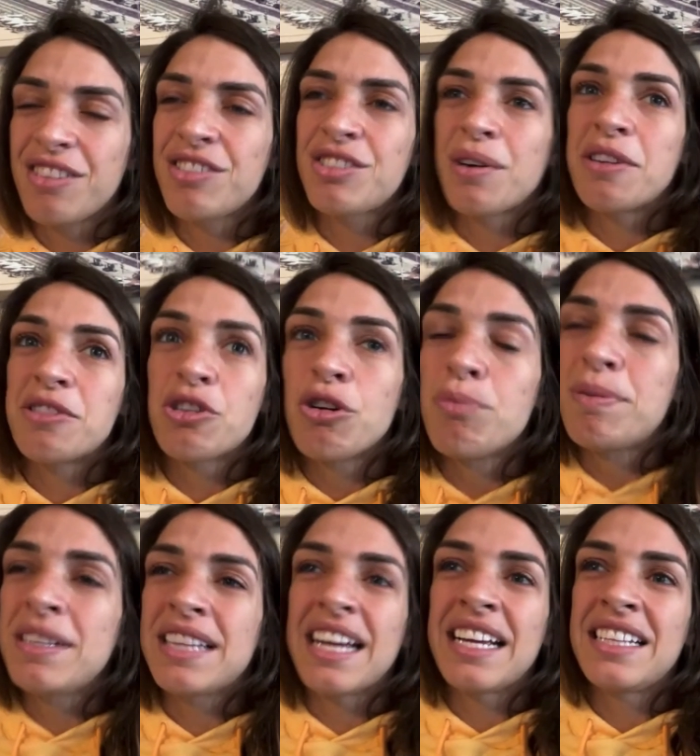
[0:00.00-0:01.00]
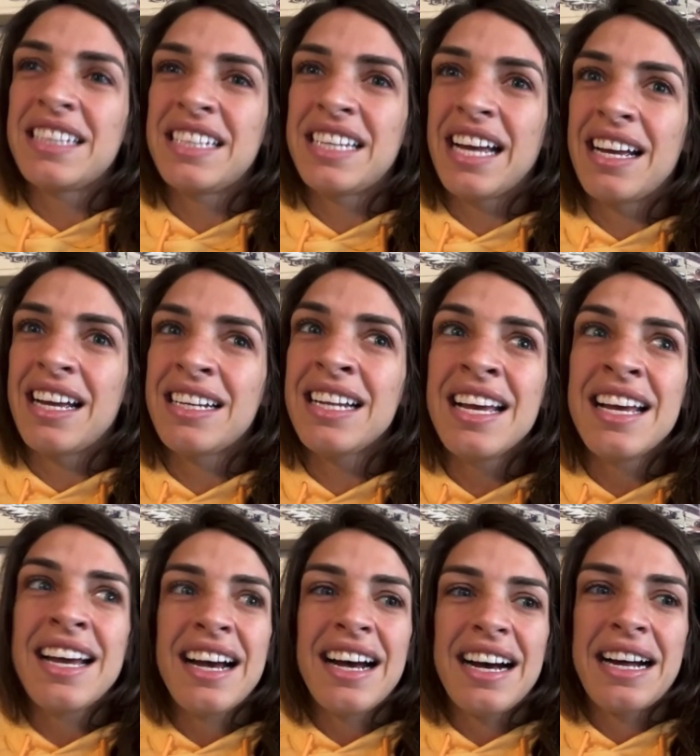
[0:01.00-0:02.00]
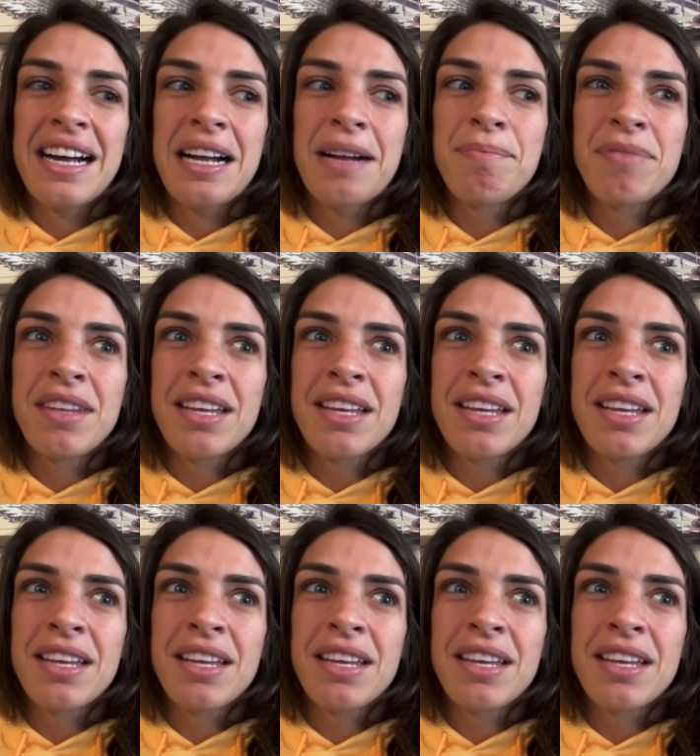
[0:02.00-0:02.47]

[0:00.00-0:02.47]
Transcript: So I was hoping that in the end, um,